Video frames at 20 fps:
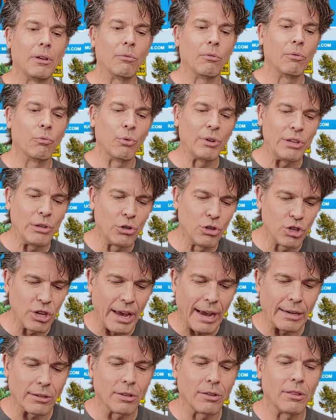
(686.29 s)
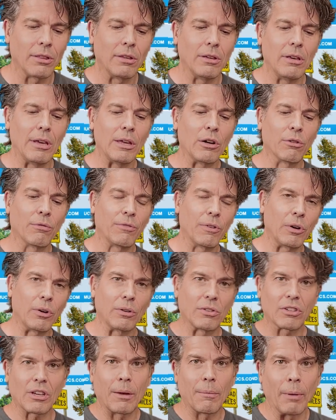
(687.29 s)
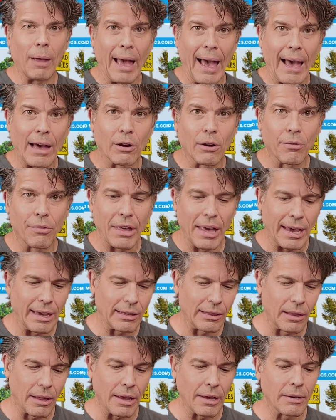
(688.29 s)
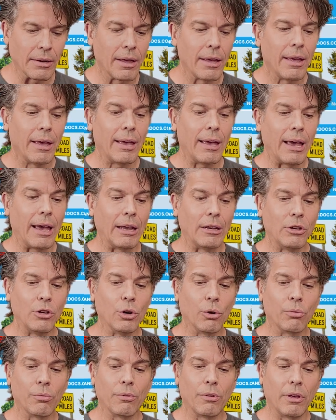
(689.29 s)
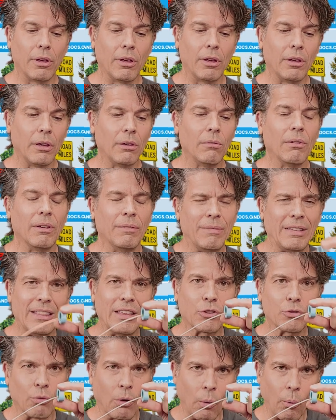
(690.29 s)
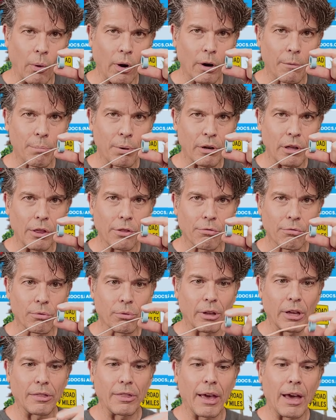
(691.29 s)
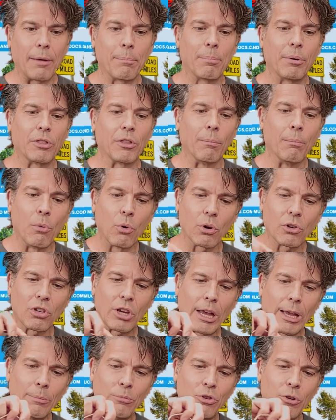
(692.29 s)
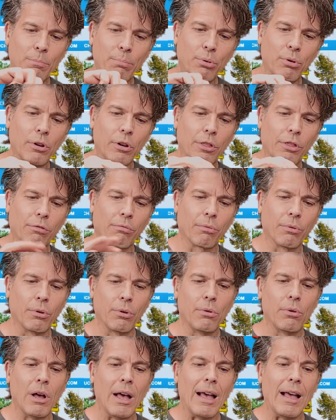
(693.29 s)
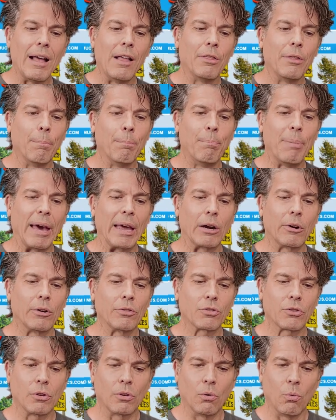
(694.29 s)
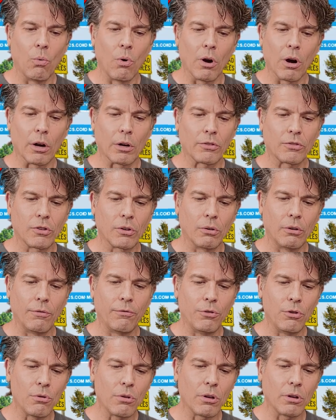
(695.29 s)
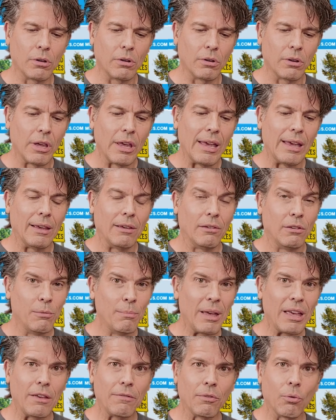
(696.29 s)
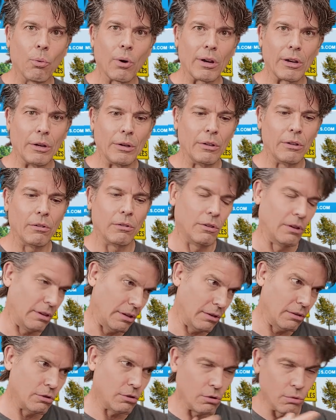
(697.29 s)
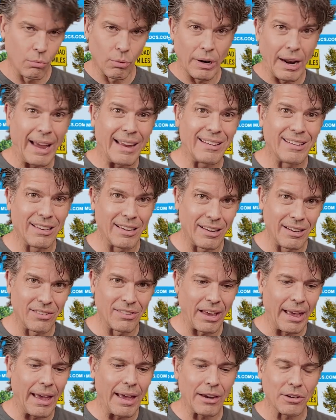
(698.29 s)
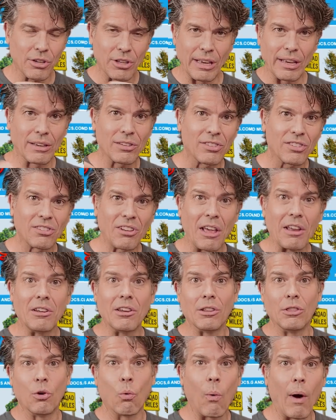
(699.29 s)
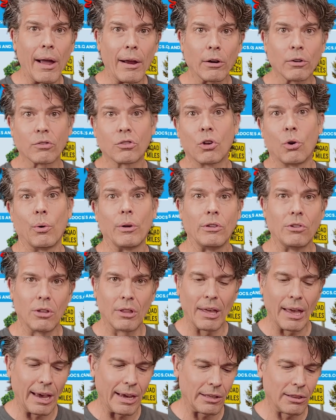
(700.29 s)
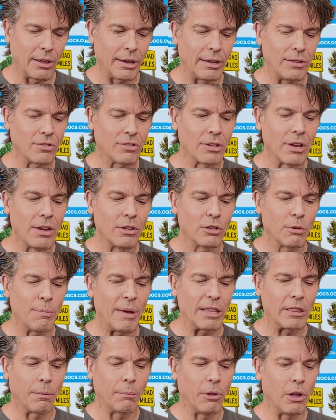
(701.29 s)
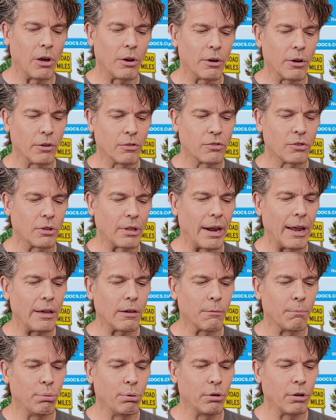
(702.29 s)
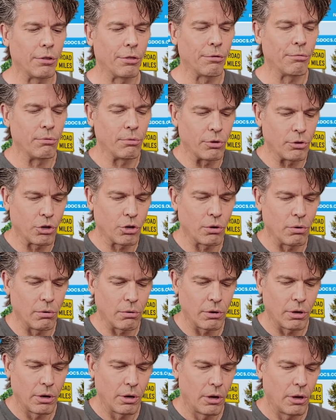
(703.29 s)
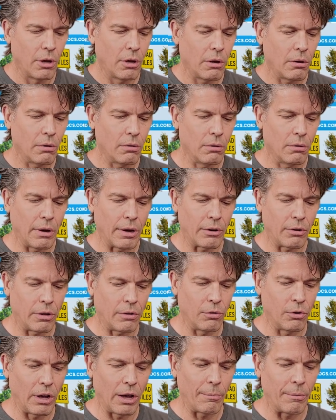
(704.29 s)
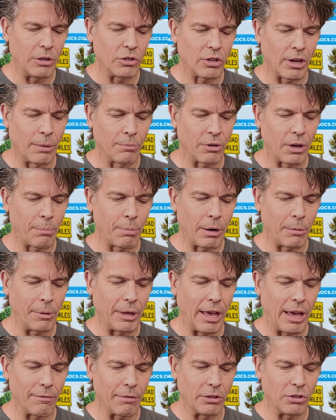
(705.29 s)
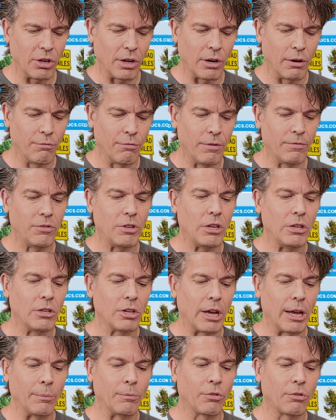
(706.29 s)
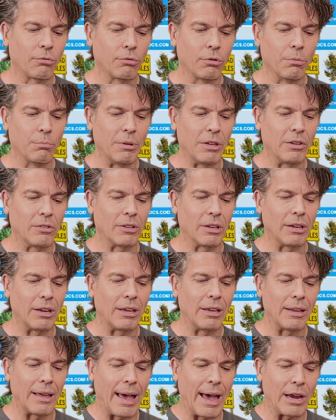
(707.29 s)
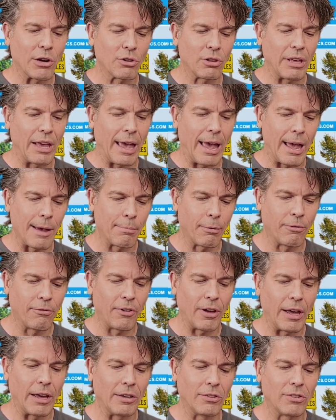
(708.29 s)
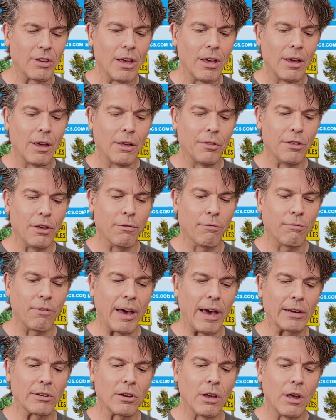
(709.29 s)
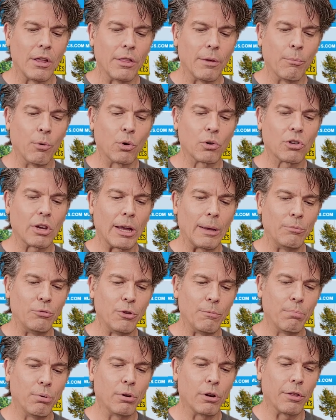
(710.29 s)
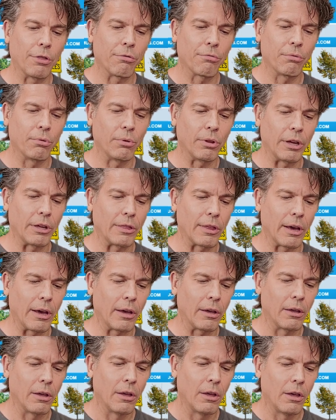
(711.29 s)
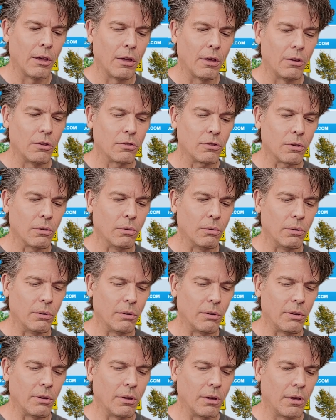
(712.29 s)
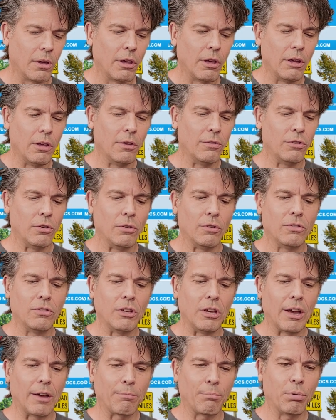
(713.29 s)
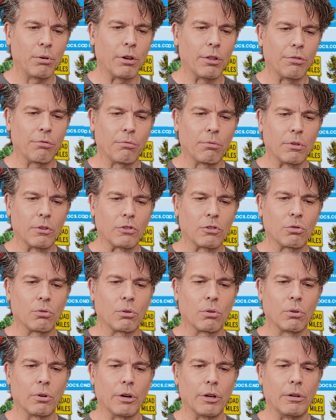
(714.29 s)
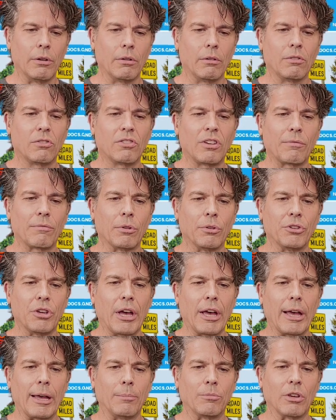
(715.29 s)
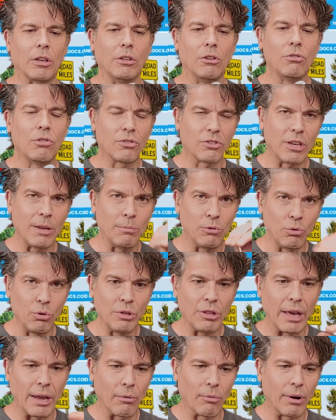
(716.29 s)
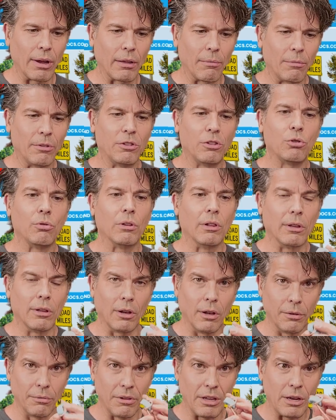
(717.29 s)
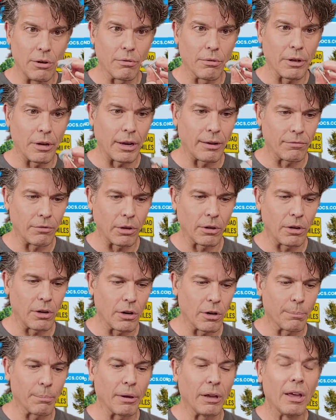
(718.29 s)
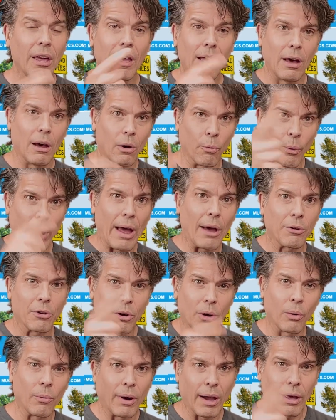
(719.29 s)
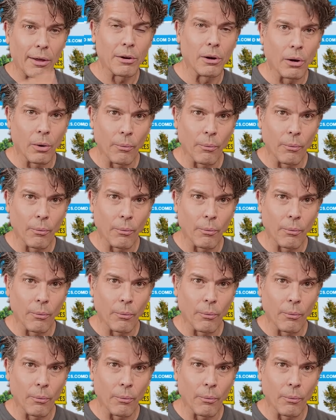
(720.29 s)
reject the interference coming out of the headlight. And you don't, I mean, this will work putting it through like that, but the more times you put it through, the better it's going to work. So if you can, you may even want to do what I did, is I actually extended the wires going to the headlights to make them longer so that I could put it through the choke. Oh, I don't even know how many times. I probably have it 10 or 15 times through, because it actually amplifies the effect the more times you put it through like that. So as you can see, I've put it through this toroid several times, and you just keep doing that around. I'm going to do it a little neater than I've done here, but around and around and